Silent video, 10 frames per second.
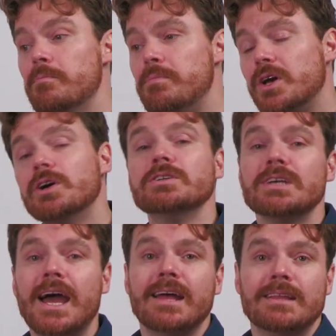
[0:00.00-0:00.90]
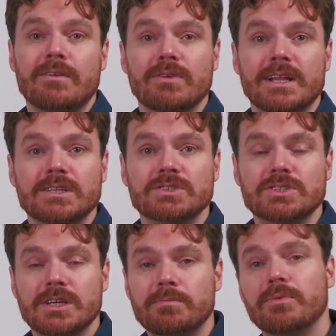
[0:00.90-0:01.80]
Because I had that
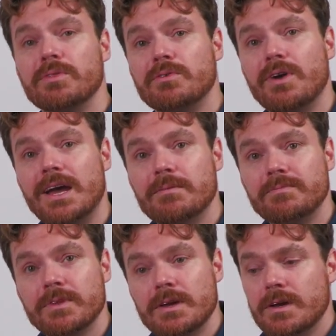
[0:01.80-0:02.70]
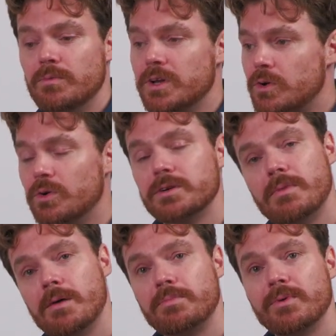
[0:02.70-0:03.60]
relationship with Graham, we called
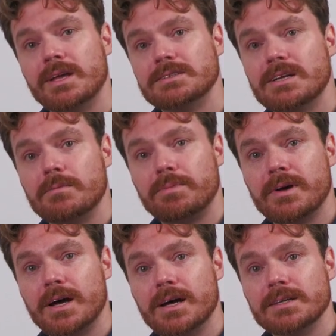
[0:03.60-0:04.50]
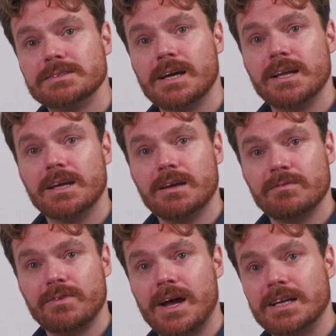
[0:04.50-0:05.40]
him up, we ended up signing
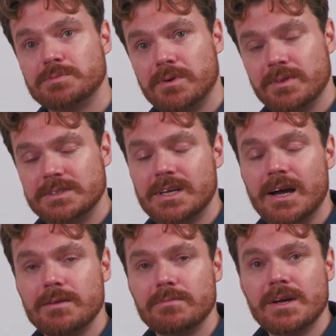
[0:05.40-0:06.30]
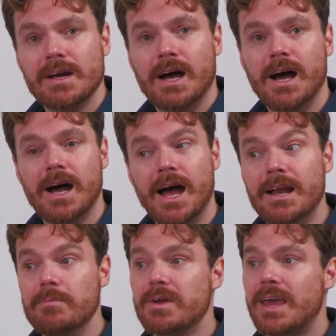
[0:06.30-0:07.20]
it for Hasbro at the time,
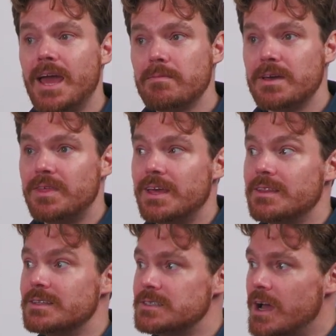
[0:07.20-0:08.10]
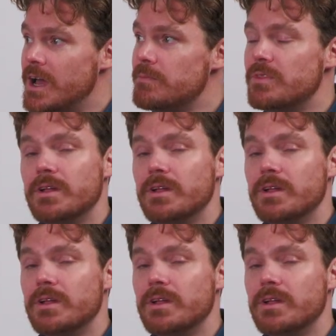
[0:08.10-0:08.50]
and it became, I think at the time, the